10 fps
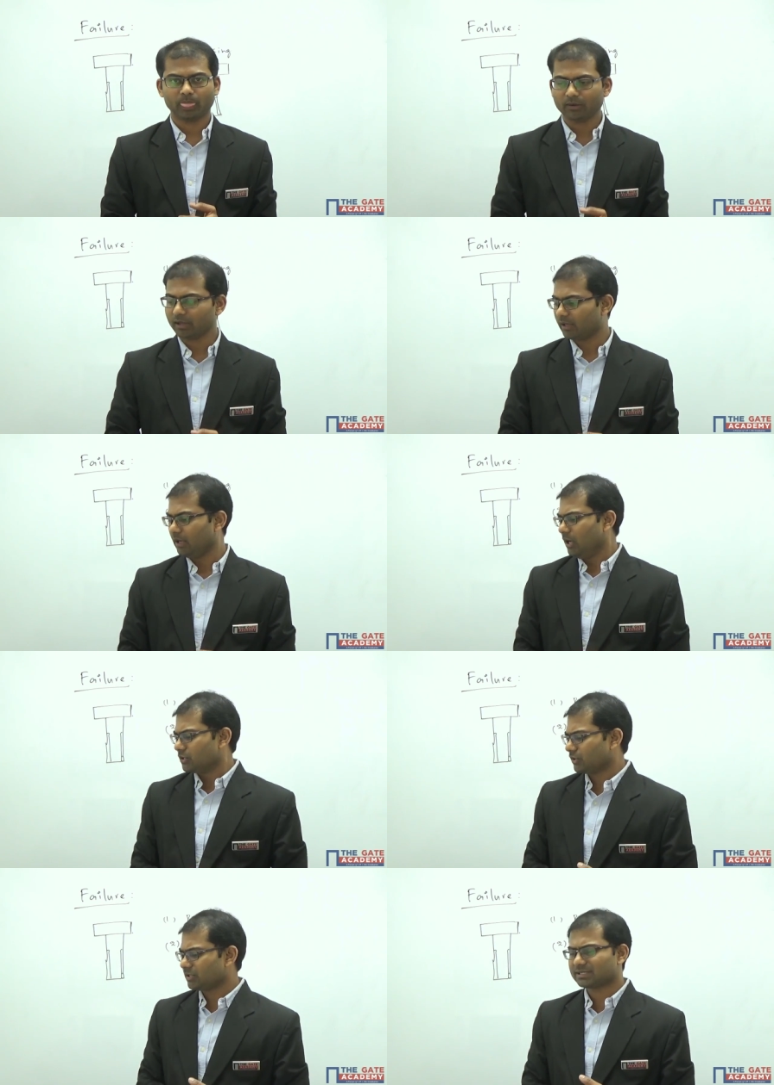Okay,
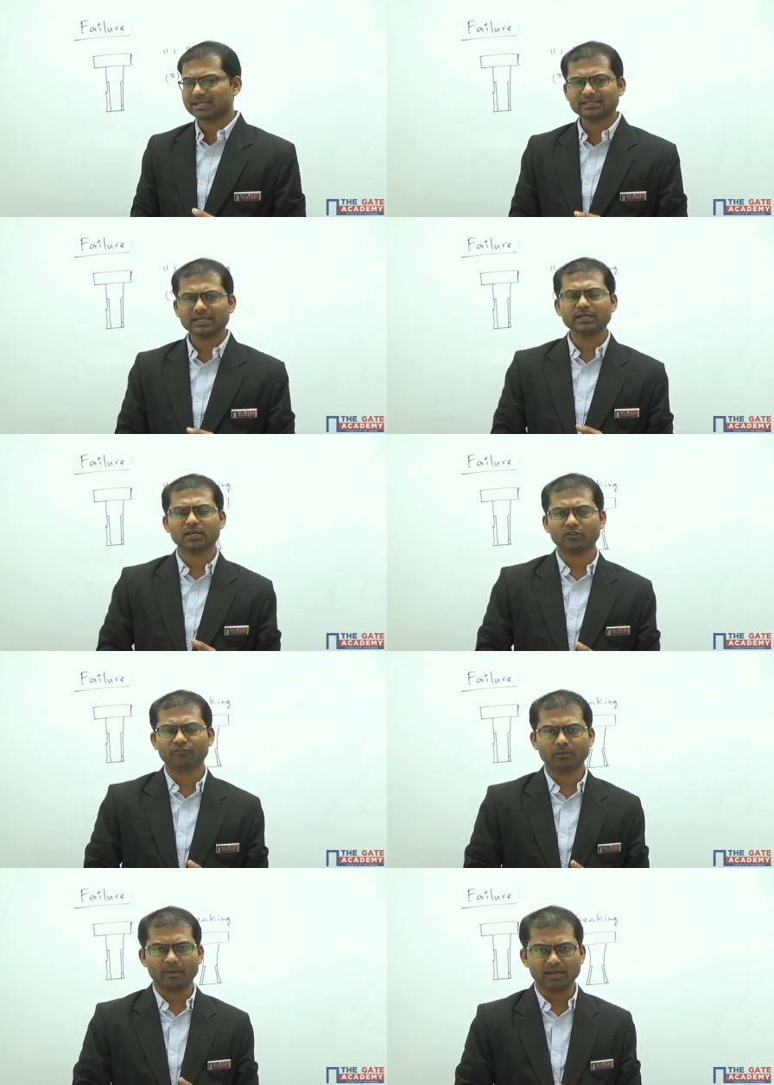so in stress strain curve
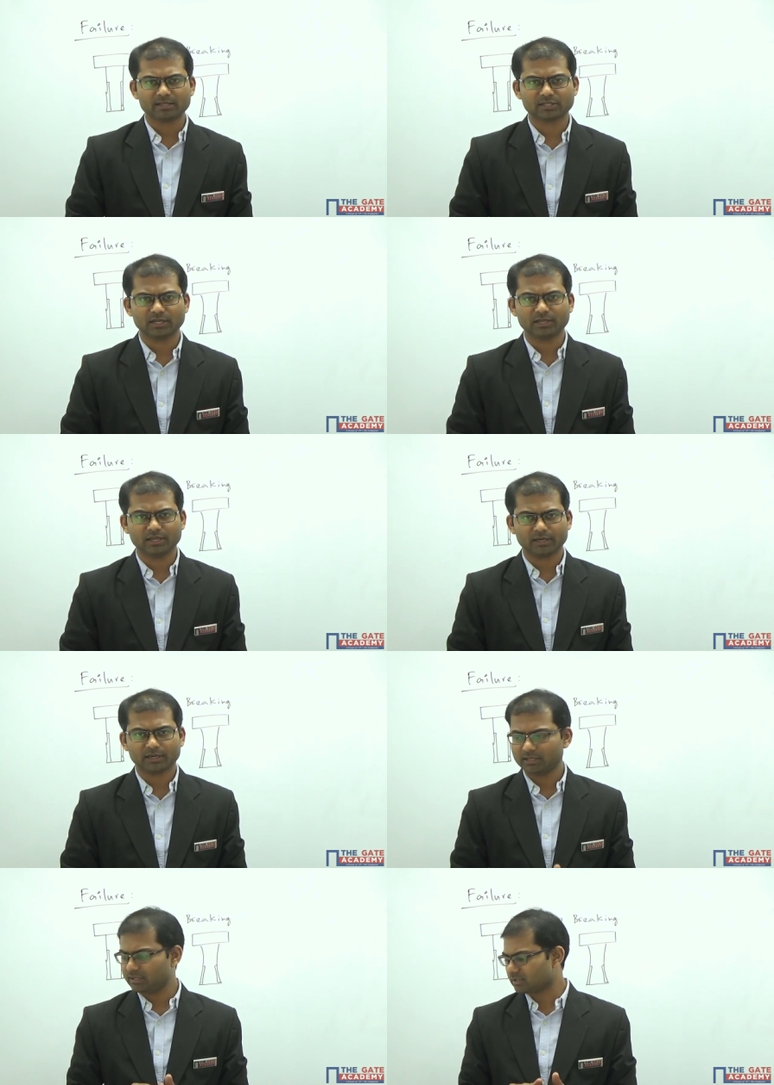for mild steel
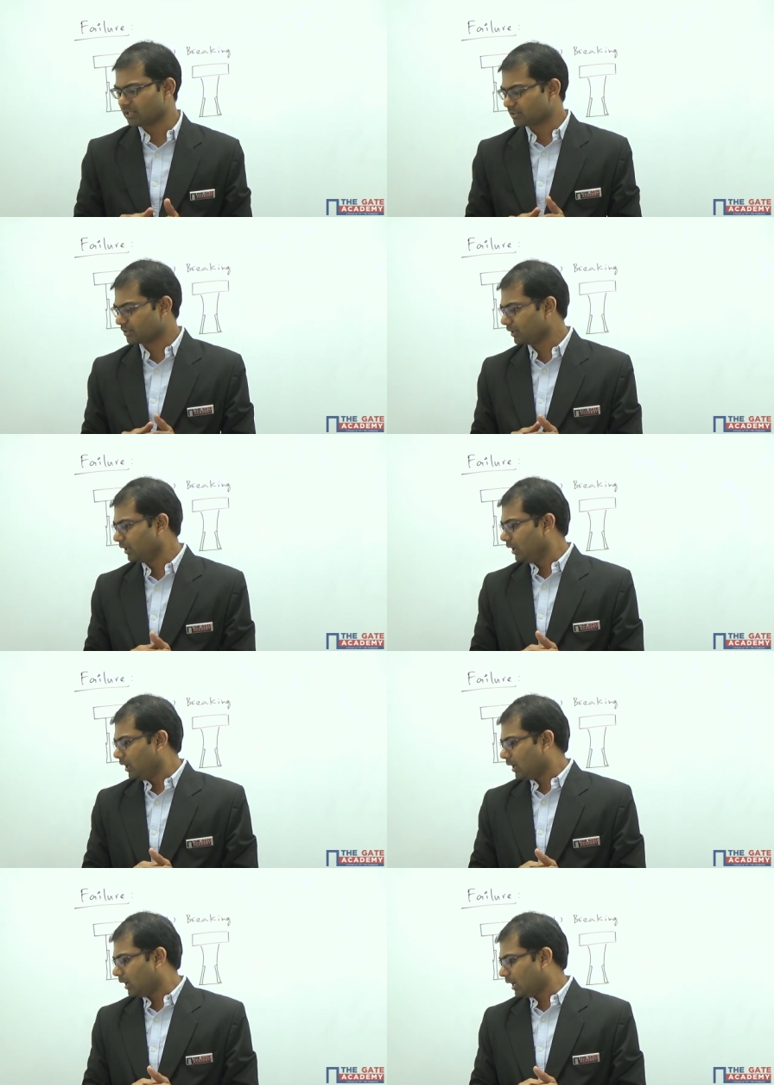here, in this lecture,
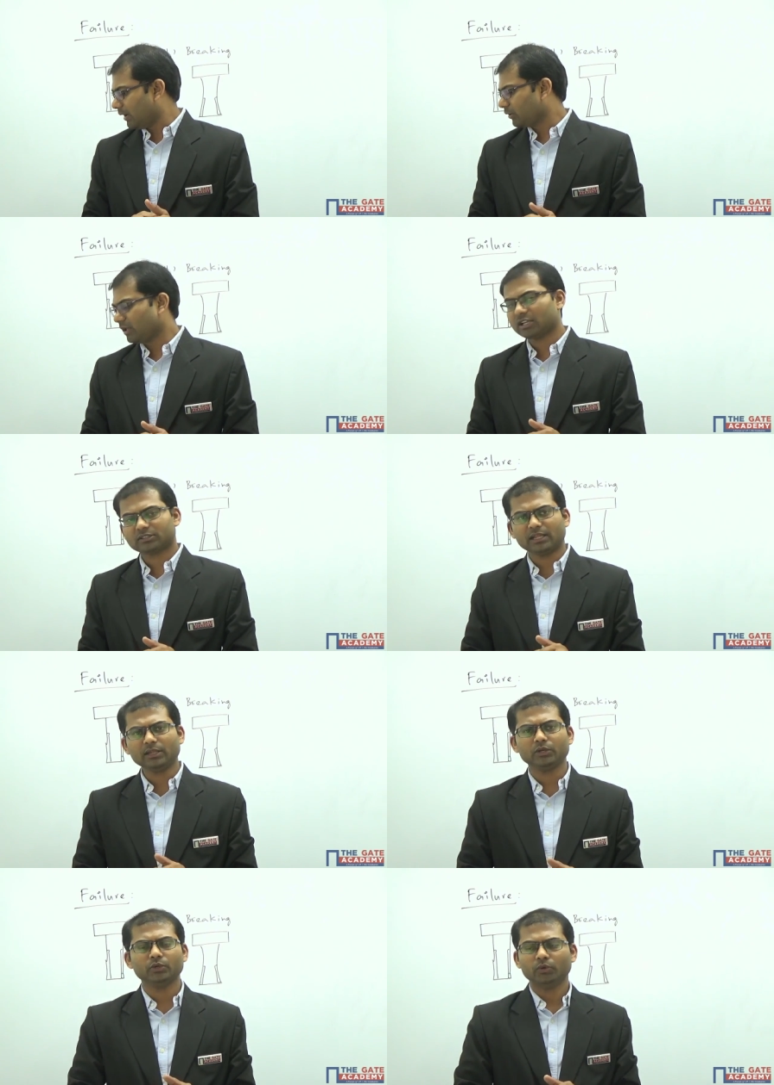I'm going to
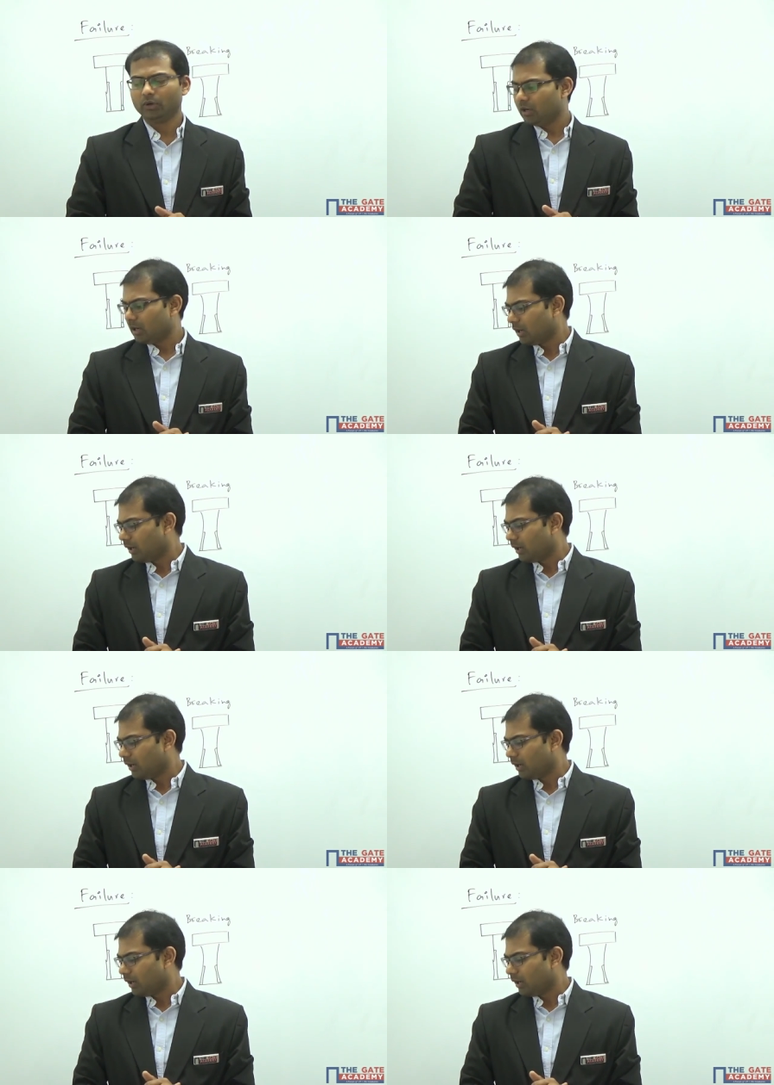tell you